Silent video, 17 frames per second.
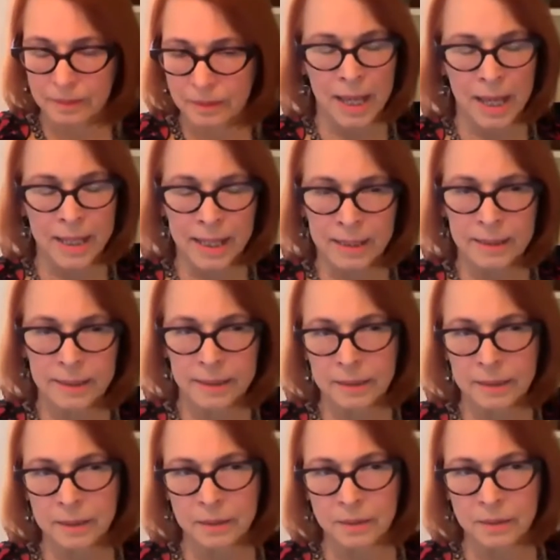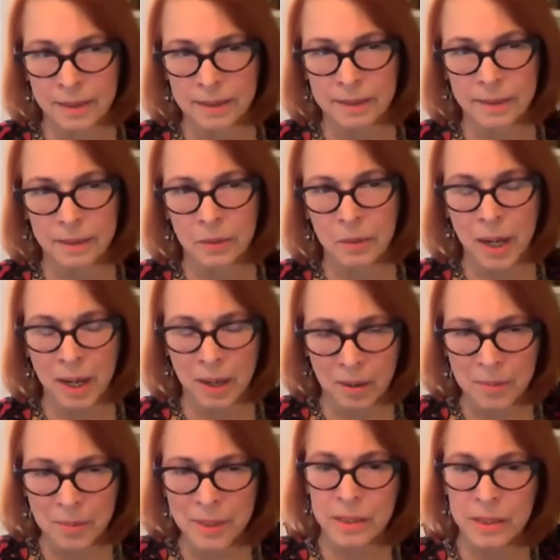I can't tell you,
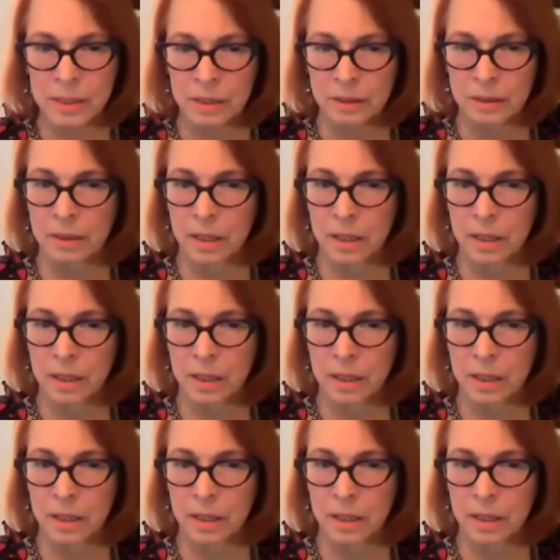how many young